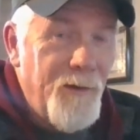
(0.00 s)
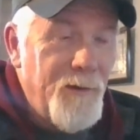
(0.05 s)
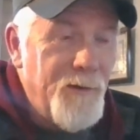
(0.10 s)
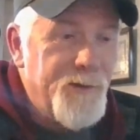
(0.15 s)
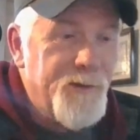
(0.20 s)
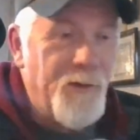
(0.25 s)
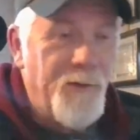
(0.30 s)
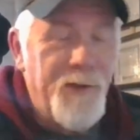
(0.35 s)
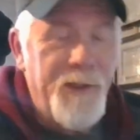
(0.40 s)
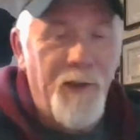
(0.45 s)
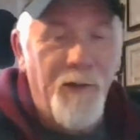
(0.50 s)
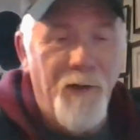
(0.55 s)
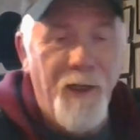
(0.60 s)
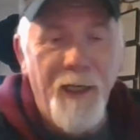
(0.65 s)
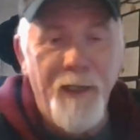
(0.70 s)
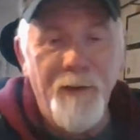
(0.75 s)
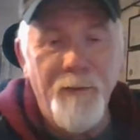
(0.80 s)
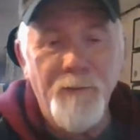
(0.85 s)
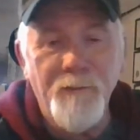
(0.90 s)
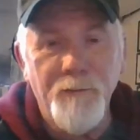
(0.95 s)
So here I
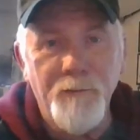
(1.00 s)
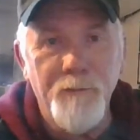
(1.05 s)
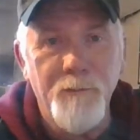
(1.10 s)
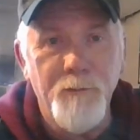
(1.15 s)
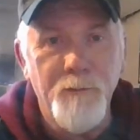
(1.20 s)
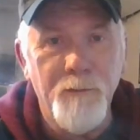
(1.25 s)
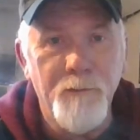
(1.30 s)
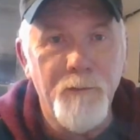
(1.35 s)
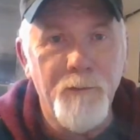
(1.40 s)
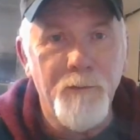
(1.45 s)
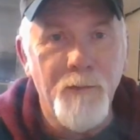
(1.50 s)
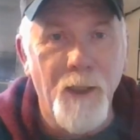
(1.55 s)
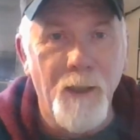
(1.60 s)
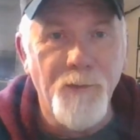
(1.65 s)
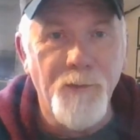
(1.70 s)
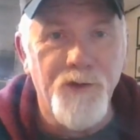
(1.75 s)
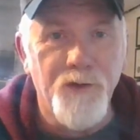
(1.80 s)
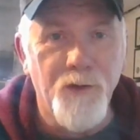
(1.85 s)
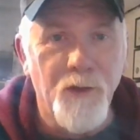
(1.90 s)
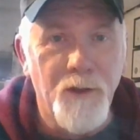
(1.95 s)
am. I'm
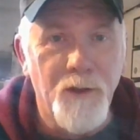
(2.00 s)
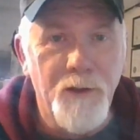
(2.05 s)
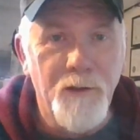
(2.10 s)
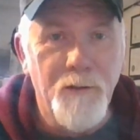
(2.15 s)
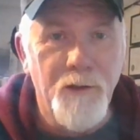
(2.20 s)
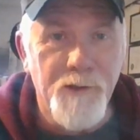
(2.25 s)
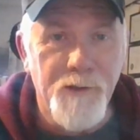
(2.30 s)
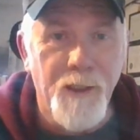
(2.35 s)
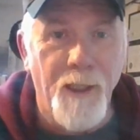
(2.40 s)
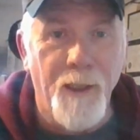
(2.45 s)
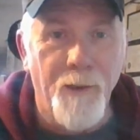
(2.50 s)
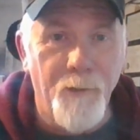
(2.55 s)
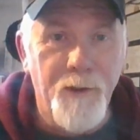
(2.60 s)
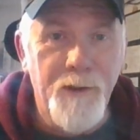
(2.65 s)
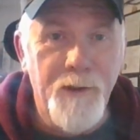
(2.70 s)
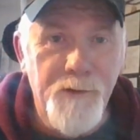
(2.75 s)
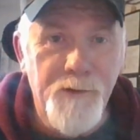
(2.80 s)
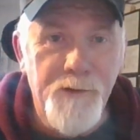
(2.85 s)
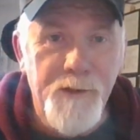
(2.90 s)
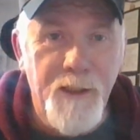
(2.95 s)
struggling because I want
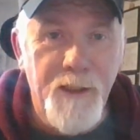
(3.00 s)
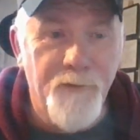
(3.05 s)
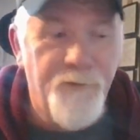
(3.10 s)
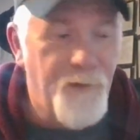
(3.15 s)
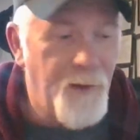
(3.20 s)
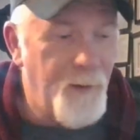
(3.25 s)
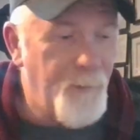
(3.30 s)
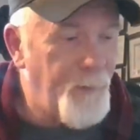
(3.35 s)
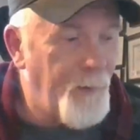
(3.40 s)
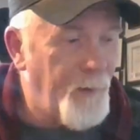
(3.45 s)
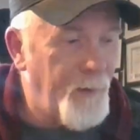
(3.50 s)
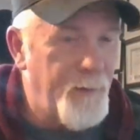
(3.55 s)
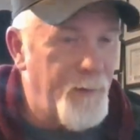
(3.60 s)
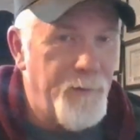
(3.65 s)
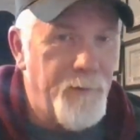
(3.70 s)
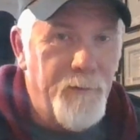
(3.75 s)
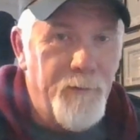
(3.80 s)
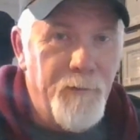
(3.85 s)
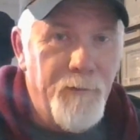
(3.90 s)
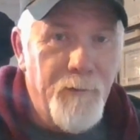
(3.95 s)
to use the FM part.
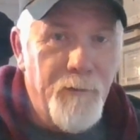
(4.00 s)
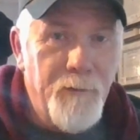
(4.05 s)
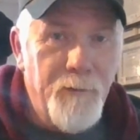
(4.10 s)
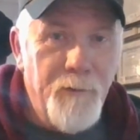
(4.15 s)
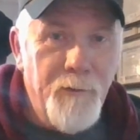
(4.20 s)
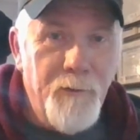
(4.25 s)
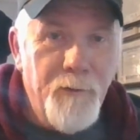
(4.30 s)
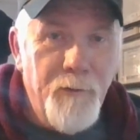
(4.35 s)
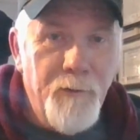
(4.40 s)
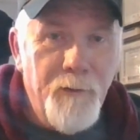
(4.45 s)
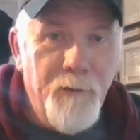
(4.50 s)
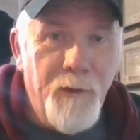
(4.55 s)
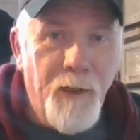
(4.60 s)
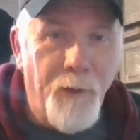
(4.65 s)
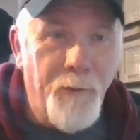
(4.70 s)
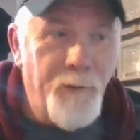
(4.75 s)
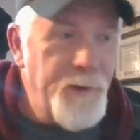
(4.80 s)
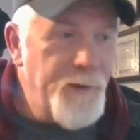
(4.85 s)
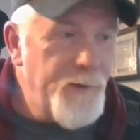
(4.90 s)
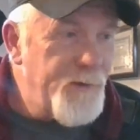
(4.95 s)
I
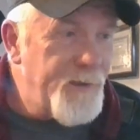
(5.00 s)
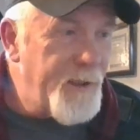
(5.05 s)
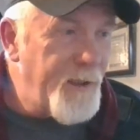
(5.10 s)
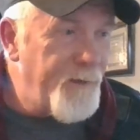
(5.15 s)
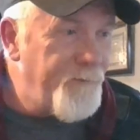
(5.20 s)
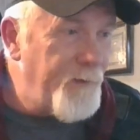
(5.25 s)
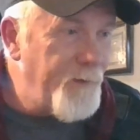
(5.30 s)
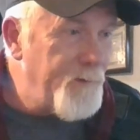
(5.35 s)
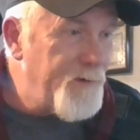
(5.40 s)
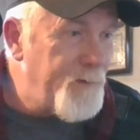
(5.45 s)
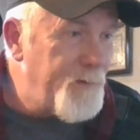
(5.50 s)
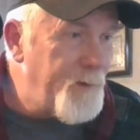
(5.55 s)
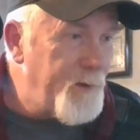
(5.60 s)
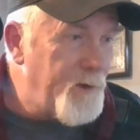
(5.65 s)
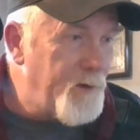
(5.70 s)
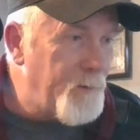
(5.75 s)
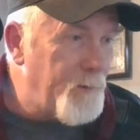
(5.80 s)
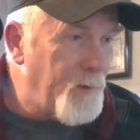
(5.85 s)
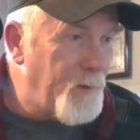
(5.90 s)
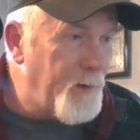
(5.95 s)
want to use the FM
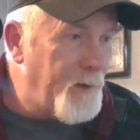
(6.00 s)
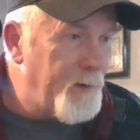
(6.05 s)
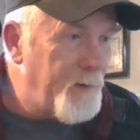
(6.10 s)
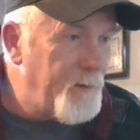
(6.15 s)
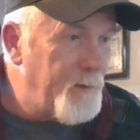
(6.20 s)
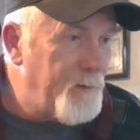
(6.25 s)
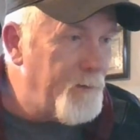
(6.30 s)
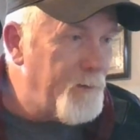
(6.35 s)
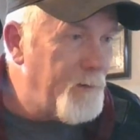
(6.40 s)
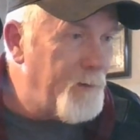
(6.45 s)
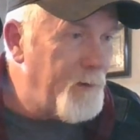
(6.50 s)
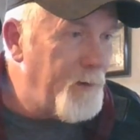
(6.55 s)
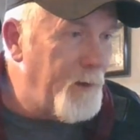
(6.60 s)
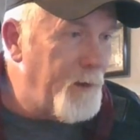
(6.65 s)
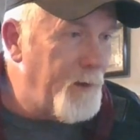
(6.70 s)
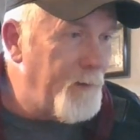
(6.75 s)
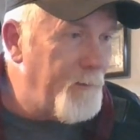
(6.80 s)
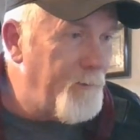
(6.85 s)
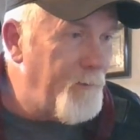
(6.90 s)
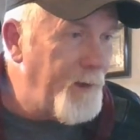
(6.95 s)
speaker part,
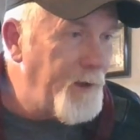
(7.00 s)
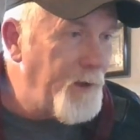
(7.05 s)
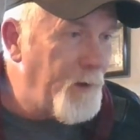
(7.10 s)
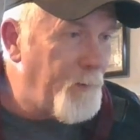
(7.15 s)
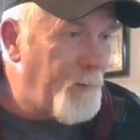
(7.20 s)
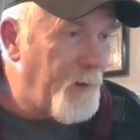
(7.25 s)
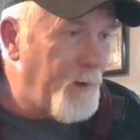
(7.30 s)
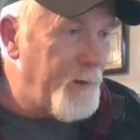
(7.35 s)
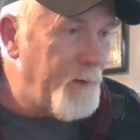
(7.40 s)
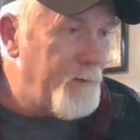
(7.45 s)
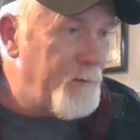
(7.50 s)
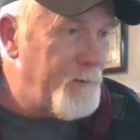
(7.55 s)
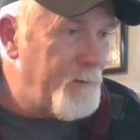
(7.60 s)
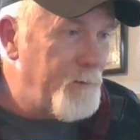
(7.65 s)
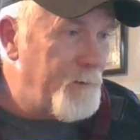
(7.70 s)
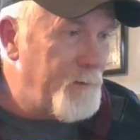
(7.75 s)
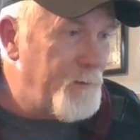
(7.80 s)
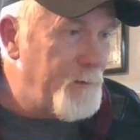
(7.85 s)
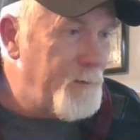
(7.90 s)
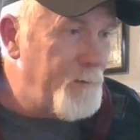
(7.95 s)
uh, radio part.
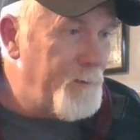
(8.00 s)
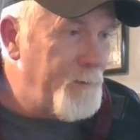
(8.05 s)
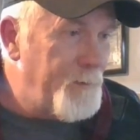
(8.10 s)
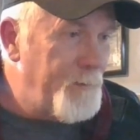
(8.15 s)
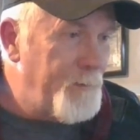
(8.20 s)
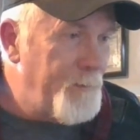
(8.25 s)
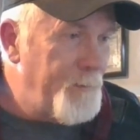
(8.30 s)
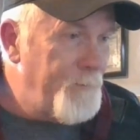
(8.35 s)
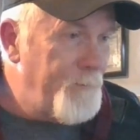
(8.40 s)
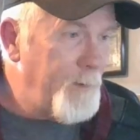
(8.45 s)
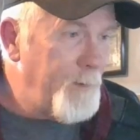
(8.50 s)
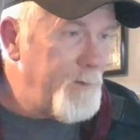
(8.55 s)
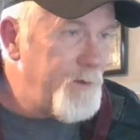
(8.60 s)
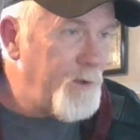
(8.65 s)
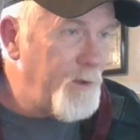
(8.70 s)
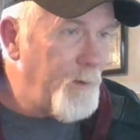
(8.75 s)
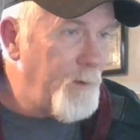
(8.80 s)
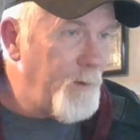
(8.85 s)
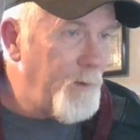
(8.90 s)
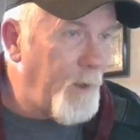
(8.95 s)
Let me
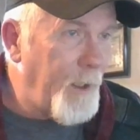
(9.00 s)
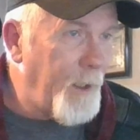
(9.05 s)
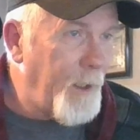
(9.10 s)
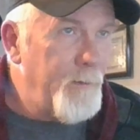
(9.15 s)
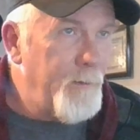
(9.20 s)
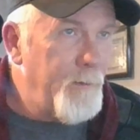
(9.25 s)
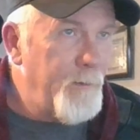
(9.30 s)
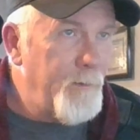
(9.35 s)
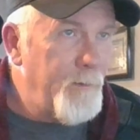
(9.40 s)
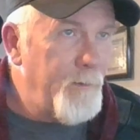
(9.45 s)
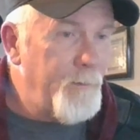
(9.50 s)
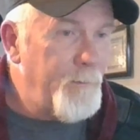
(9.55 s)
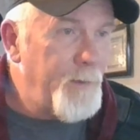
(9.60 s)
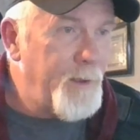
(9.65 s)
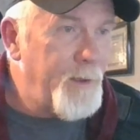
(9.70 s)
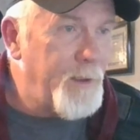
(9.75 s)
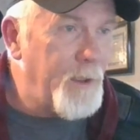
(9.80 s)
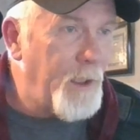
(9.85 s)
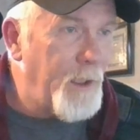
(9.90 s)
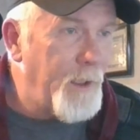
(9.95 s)
show you why.
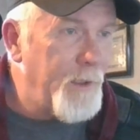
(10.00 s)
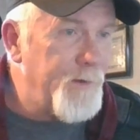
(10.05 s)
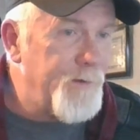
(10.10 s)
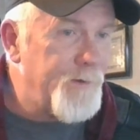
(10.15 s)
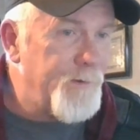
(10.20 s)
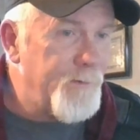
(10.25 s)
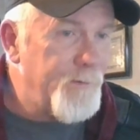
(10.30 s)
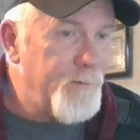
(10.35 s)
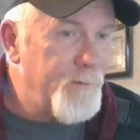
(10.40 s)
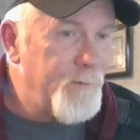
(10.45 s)
Because